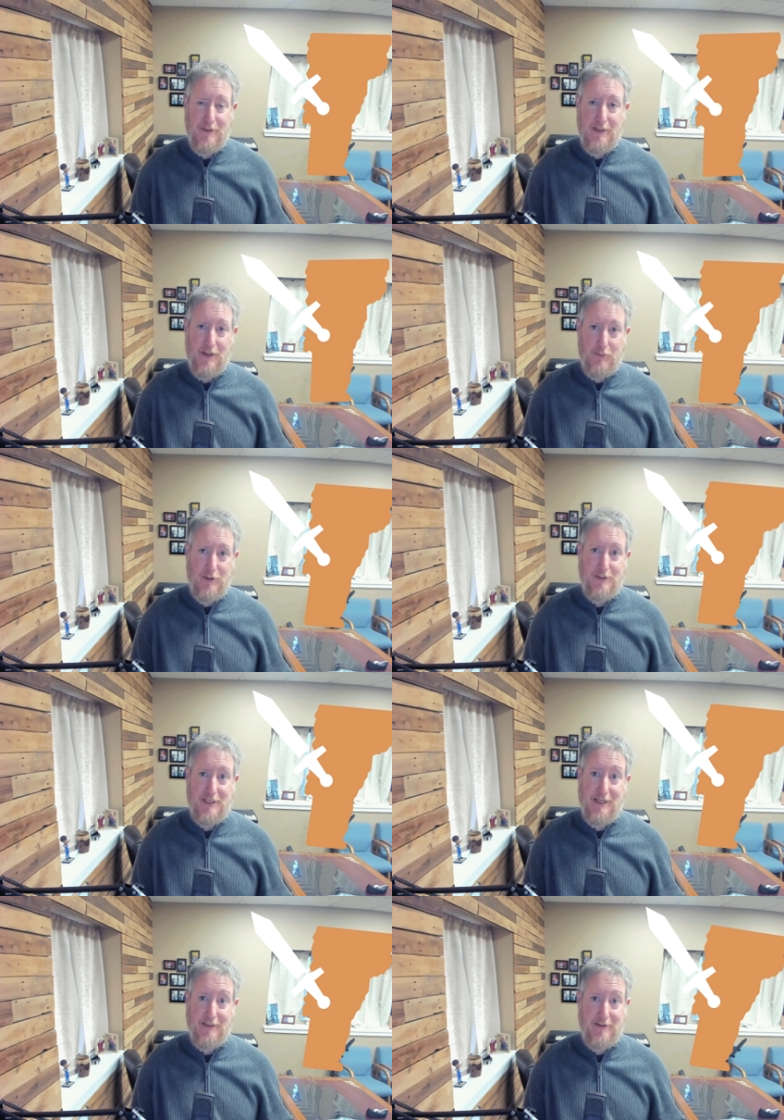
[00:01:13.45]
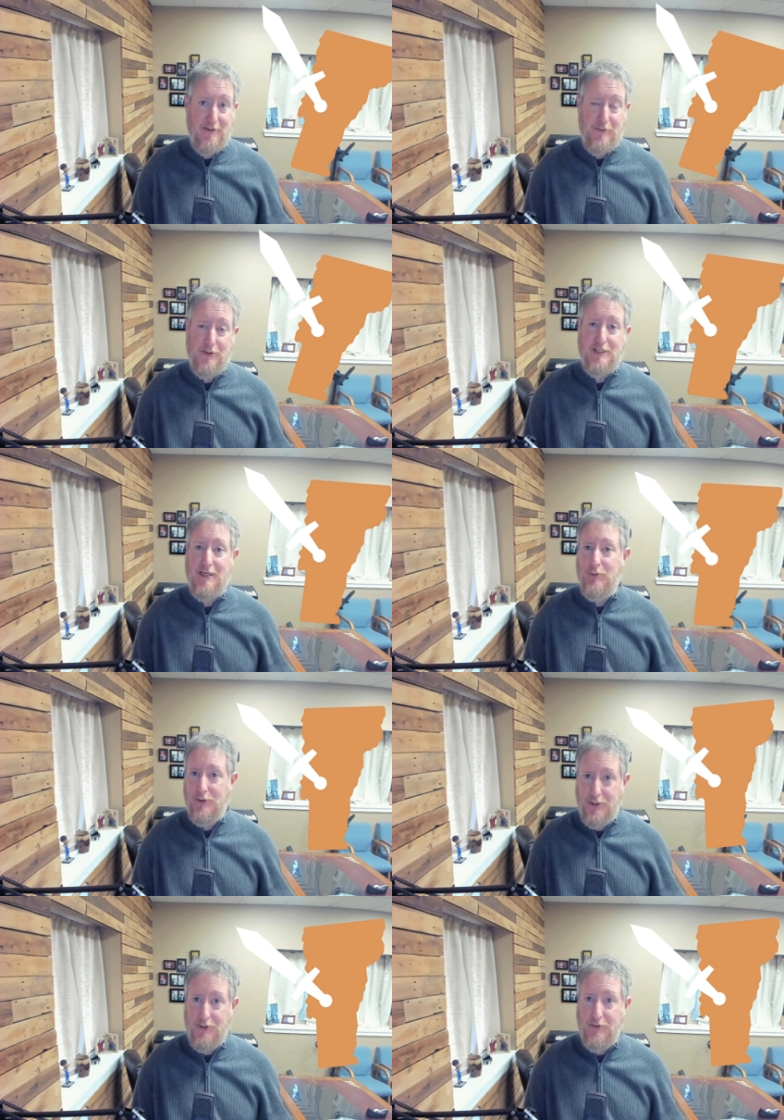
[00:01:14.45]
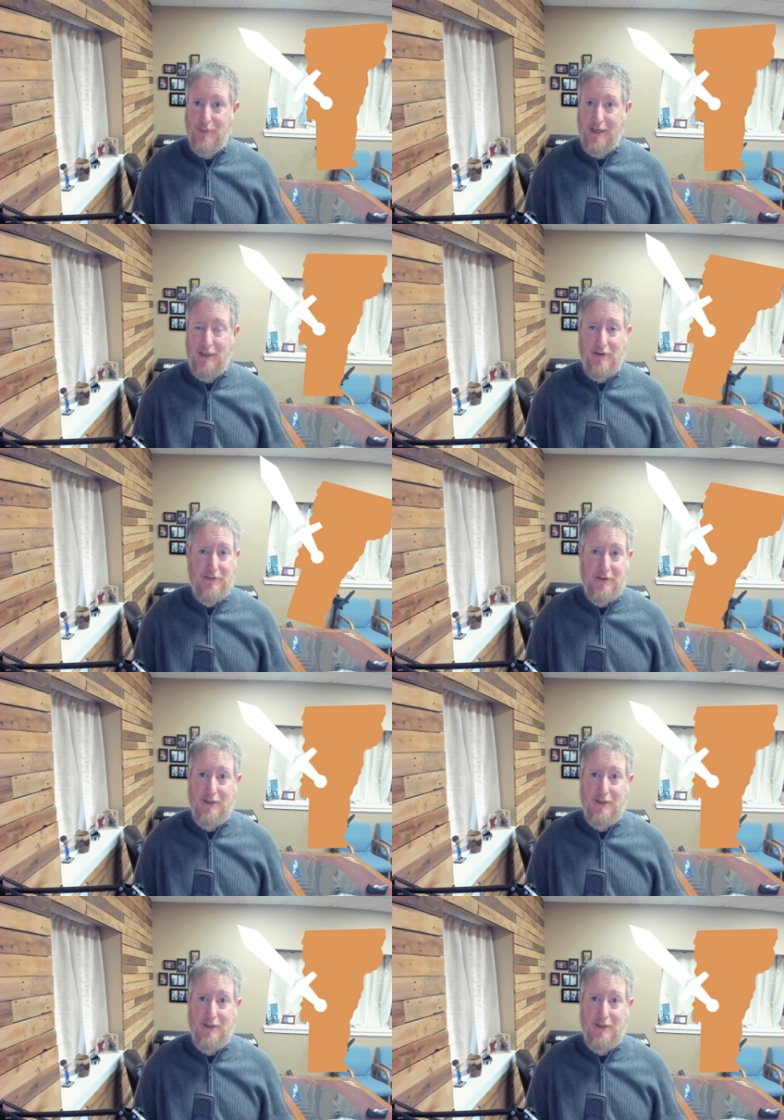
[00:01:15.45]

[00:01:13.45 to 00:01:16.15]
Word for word: In other words, saying if you're disabled due to mental health,